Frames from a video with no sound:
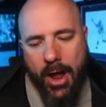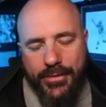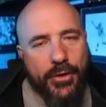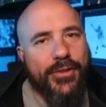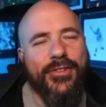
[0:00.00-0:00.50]

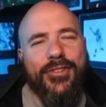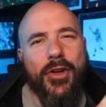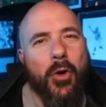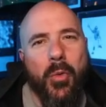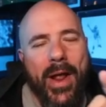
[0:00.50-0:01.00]
They're just
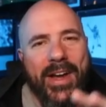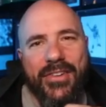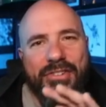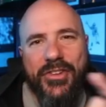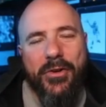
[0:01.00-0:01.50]
so ready to
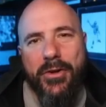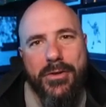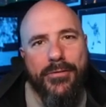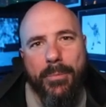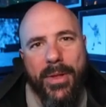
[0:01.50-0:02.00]
shit on you
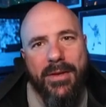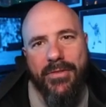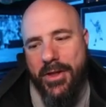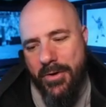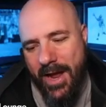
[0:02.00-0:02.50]
for playing
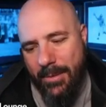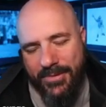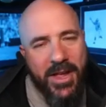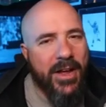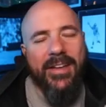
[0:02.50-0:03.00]
video games
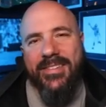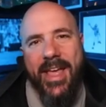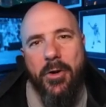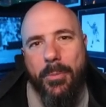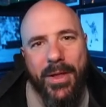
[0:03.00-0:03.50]
because they
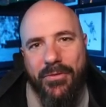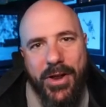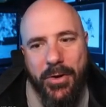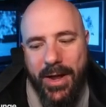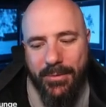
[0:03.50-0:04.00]
don't play
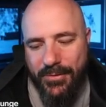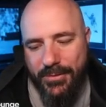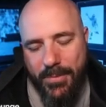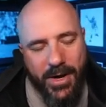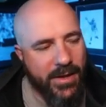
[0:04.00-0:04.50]
video games for
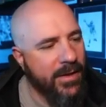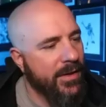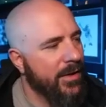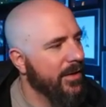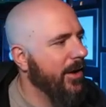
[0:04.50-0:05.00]
money.
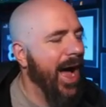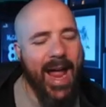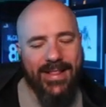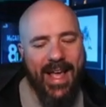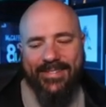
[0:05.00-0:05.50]

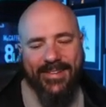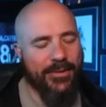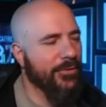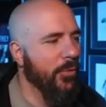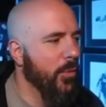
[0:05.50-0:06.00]
That shit
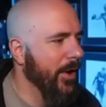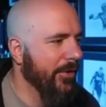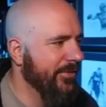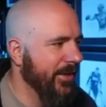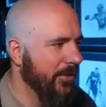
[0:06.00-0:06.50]
is the
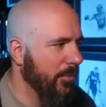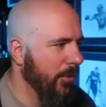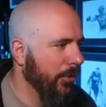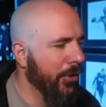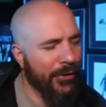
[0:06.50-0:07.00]
weirdest thing in the
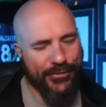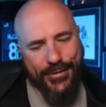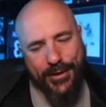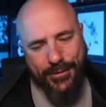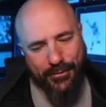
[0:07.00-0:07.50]
world.
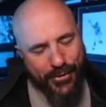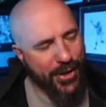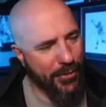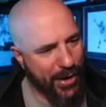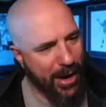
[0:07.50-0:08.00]
Stick to
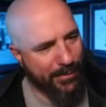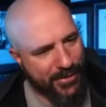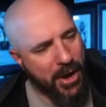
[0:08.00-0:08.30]
video games.